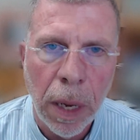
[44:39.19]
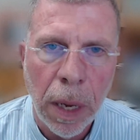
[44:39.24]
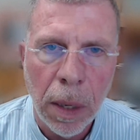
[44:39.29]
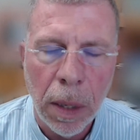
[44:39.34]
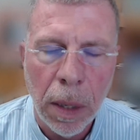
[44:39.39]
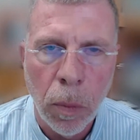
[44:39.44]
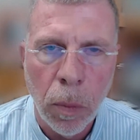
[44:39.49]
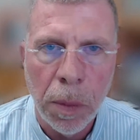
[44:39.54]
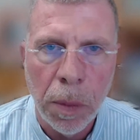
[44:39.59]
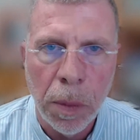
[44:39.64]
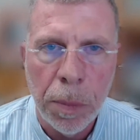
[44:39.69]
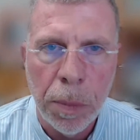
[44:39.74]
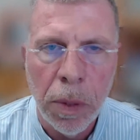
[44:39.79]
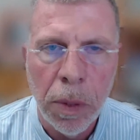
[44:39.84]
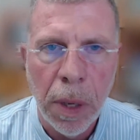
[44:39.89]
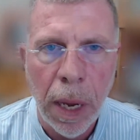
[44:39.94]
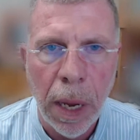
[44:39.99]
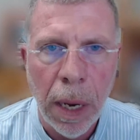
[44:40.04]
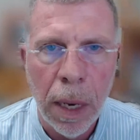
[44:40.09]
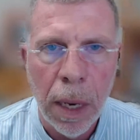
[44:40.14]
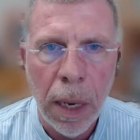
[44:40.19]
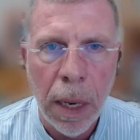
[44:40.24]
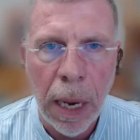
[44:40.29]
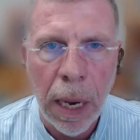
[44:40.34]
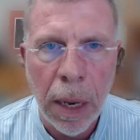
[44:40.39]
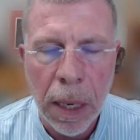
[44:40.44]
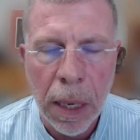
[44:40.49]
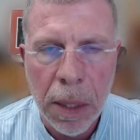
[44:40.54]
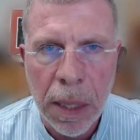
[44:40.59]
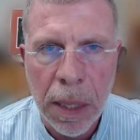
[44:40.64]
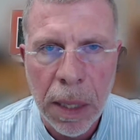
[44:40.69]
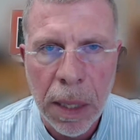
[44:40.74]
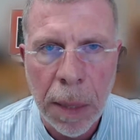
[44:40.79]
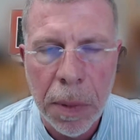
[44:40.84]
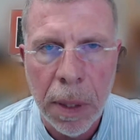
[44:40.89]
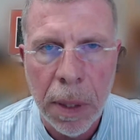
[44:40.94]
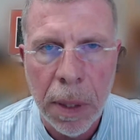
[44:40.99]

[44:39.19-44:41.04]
were adjudicated and accepted